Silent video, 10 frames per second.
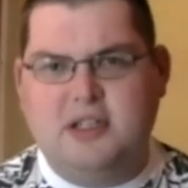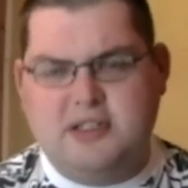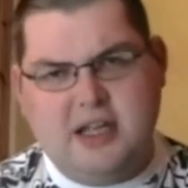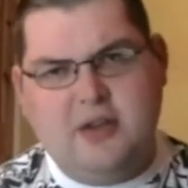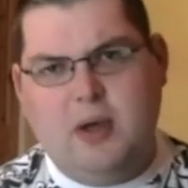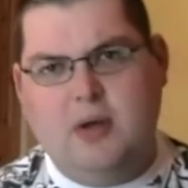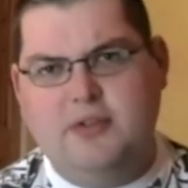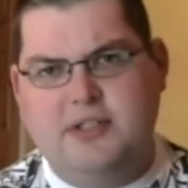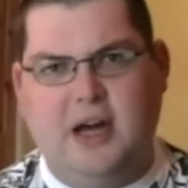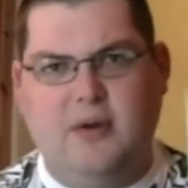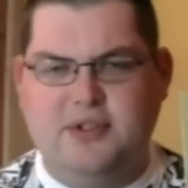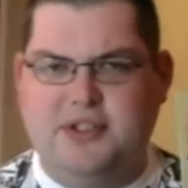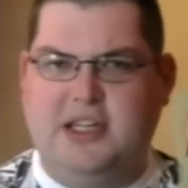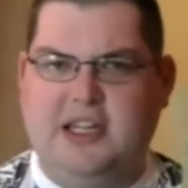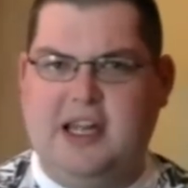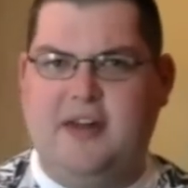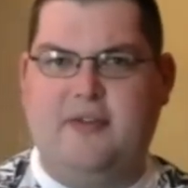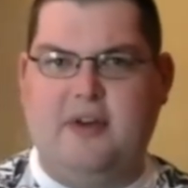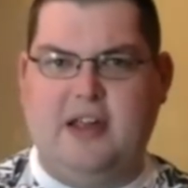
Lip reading: let's take the werewolves out and see if